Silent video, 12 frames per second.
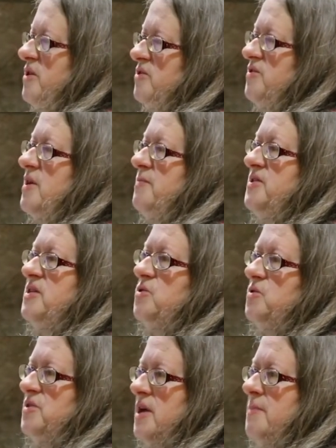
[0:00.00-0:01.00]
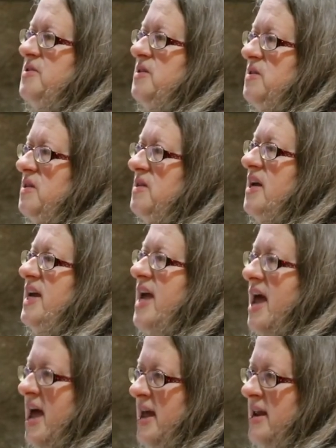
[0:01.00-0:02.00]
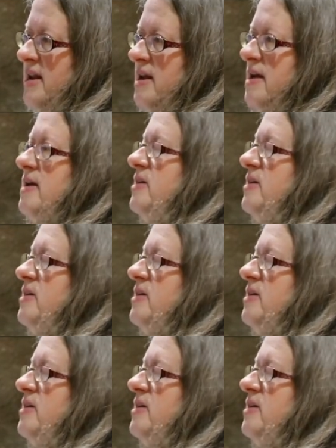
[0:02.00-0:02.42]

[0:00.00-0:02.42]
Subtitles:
their substance or substances again.